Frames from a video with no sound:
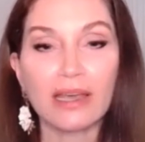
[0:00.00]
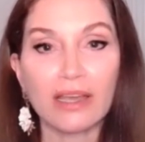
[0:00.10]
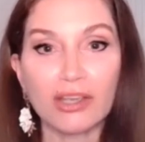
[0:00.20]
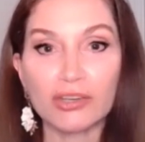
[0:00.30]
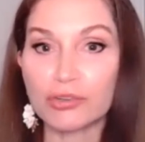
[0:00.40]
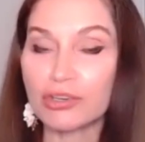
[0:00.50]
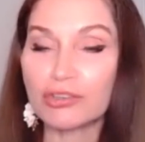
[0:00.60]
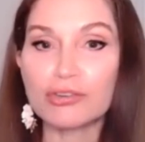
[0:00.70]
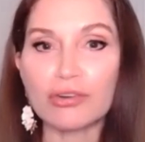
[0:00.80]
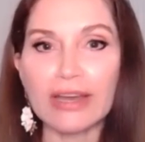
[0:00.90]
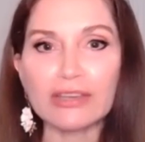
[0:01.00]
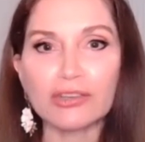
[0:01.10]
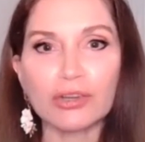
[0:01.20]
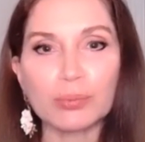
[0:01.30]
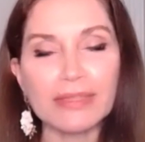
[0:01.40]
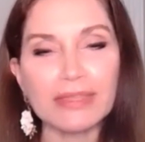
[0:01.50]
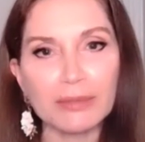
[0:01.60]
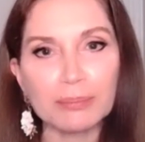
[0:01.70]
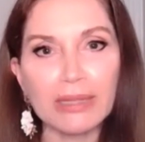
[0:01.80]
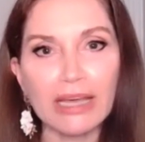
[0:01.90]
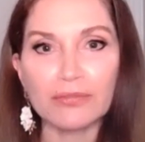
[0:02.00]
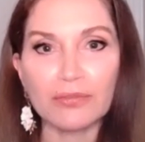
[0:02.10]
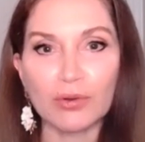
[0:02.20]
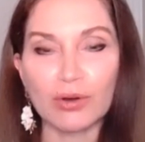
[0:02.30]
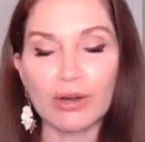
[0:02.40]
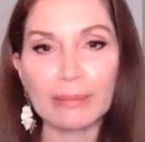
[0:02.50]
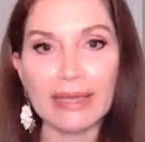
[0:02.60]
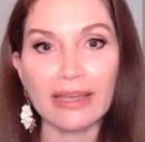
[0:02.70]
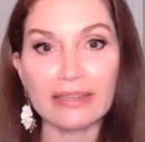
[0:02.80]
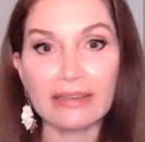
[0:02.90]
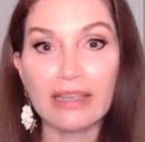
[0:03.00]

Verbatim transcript: you can do great good with that platform, and